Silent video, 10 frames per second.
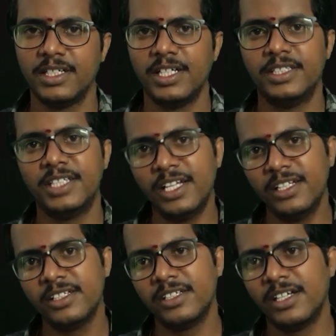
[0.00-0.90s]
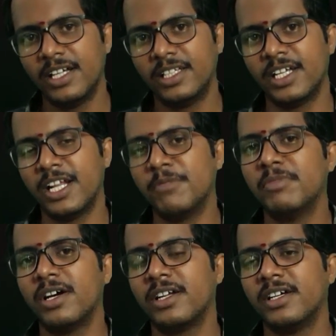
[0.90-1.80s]
then the
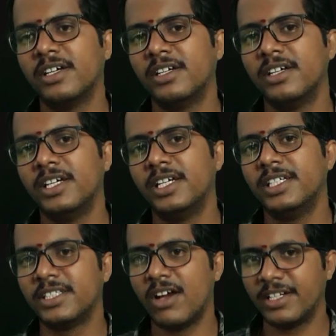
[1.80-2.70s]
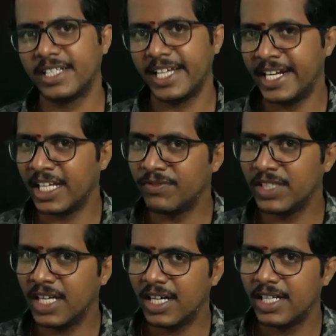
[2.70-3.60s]
number is not ending with
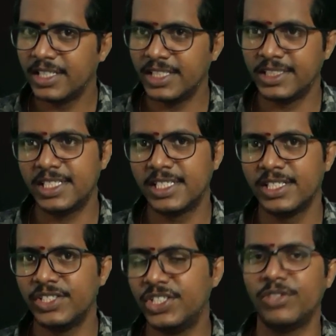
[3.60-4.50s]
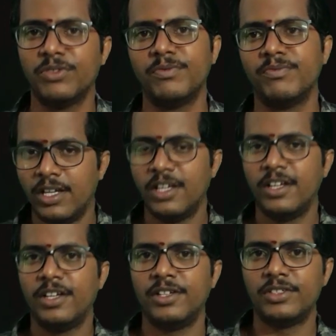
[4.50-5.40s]
the digit 0.
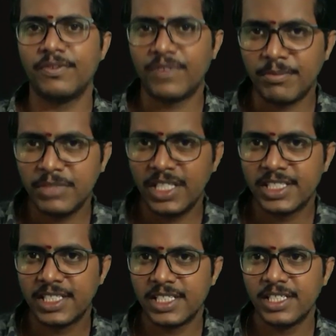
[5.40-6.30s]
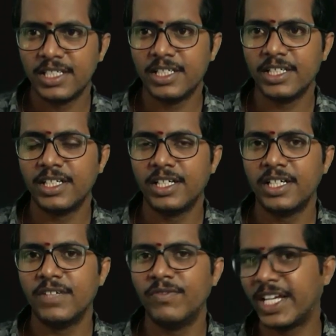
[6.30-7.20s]
So from this
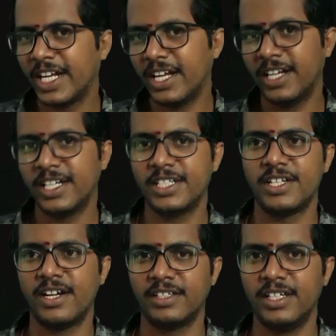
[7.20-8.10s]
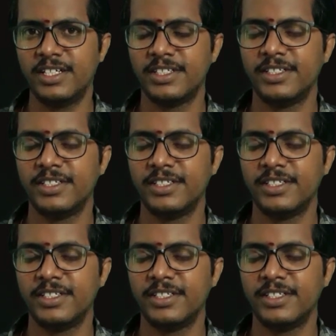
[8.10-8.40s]
we can understand that